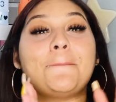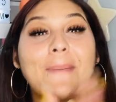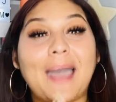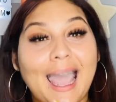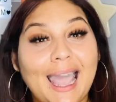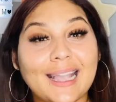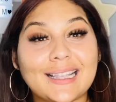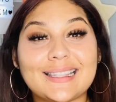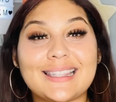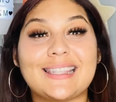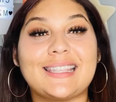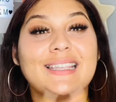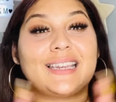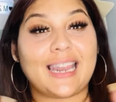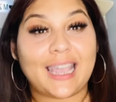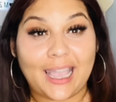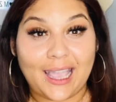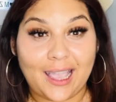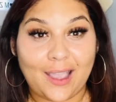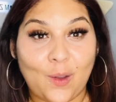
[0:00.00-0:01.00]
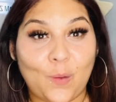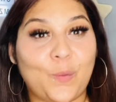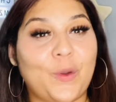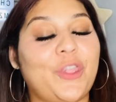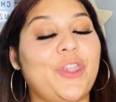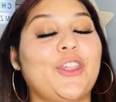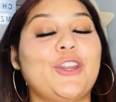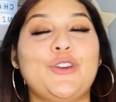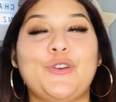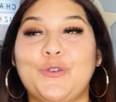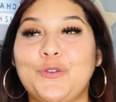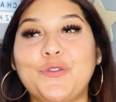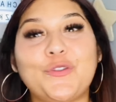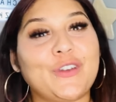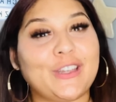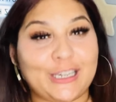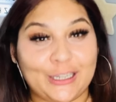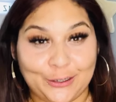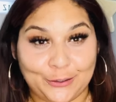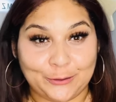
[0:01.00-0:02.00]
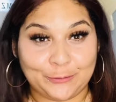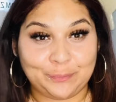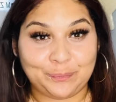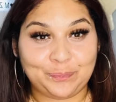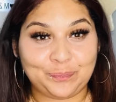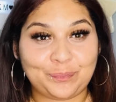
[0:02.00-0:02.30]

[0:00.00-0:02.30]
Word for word: am back today with a new video.